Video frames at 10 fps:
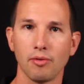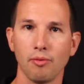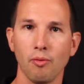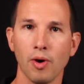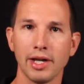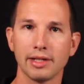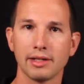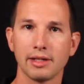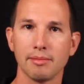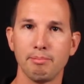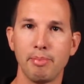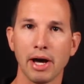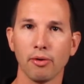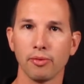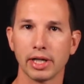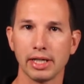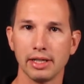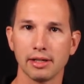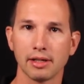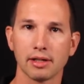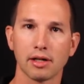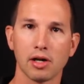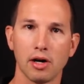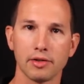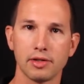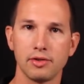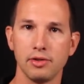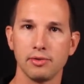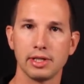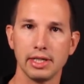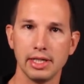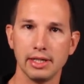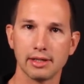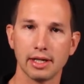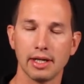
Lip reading: what bell ringing causes you to eat.